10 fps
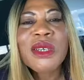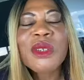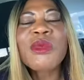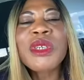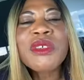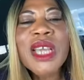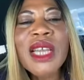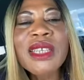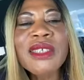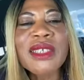to be
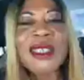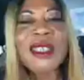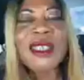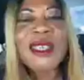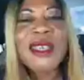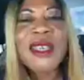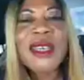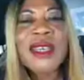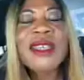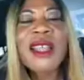reality
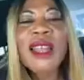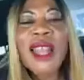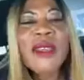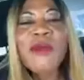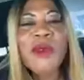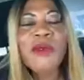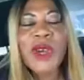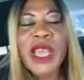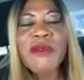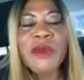in the life of
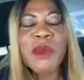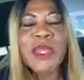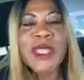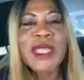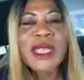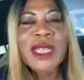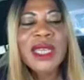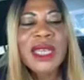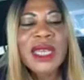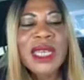everybody.
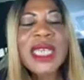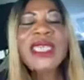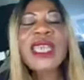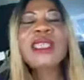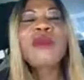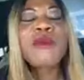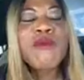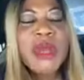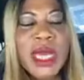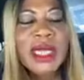It has
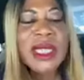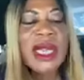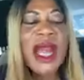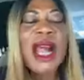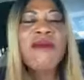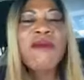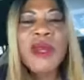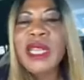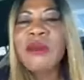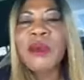been made
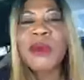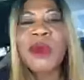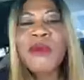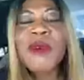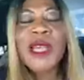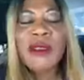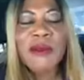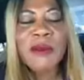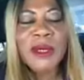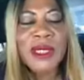available for
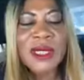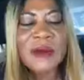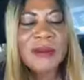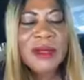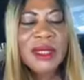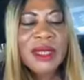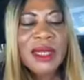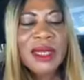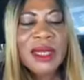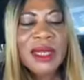everybody.
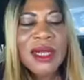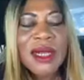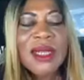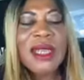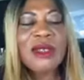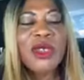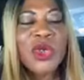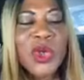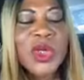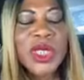Then
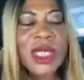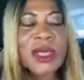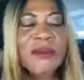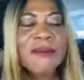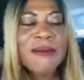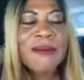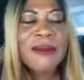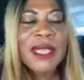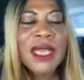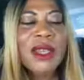truth
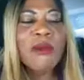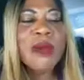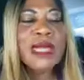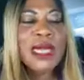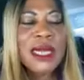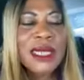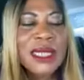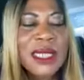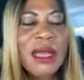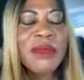Number
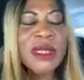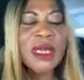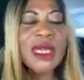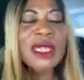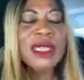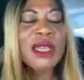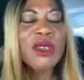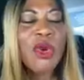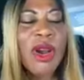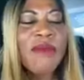seven is that
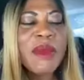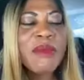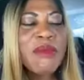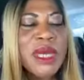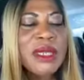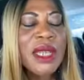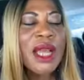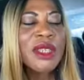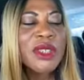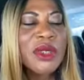you have been made
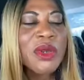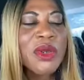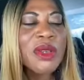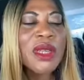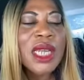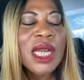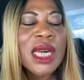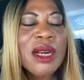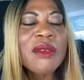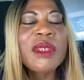son
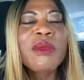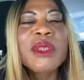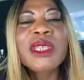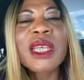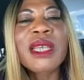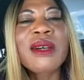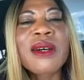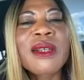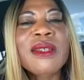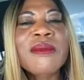of the Most High
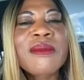God.